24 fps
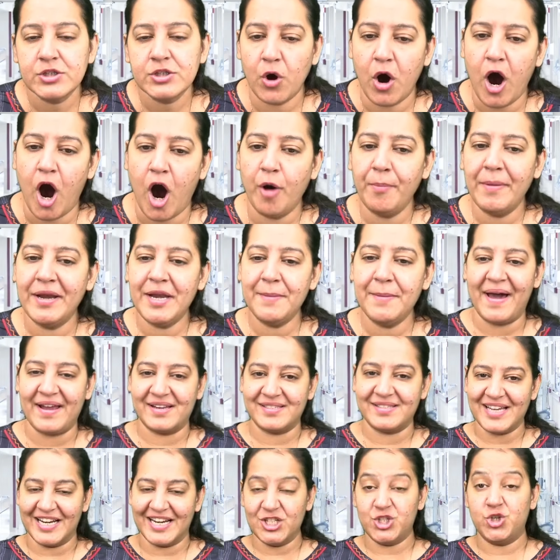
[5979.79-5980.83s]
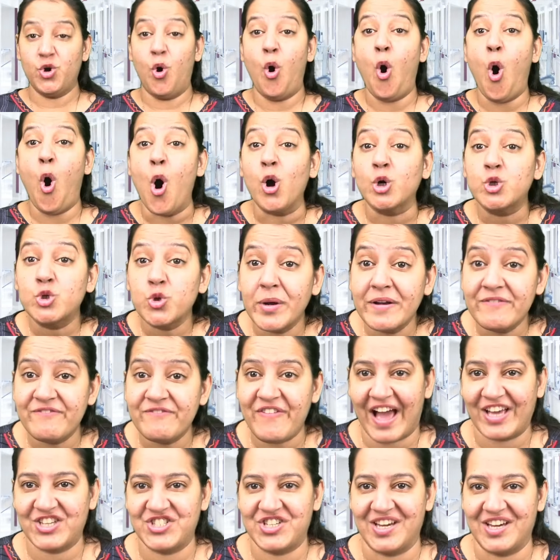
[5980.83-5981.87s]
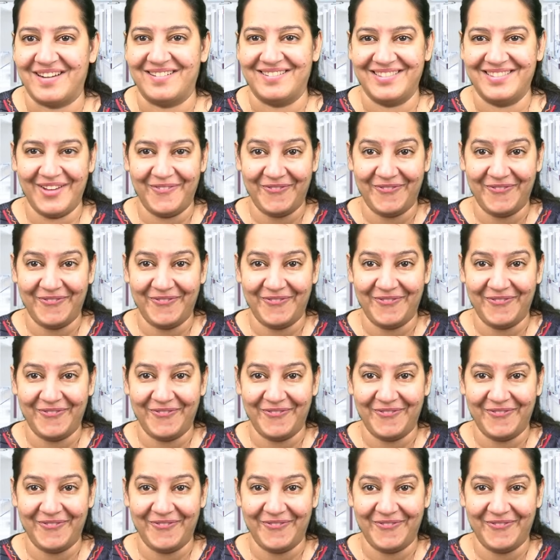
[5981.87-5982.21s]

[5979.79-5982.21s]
So how many parasites show auto-infection?